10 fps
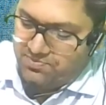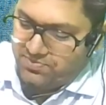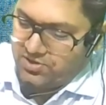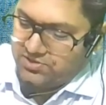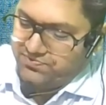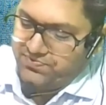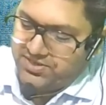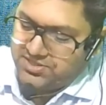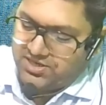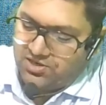because
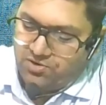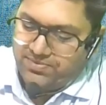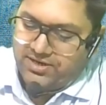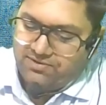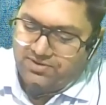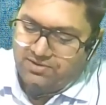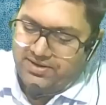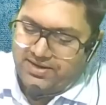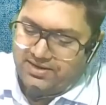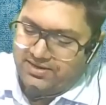which kilometer will be
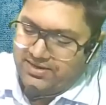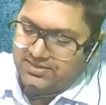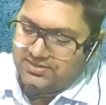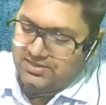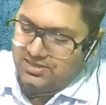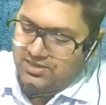taken as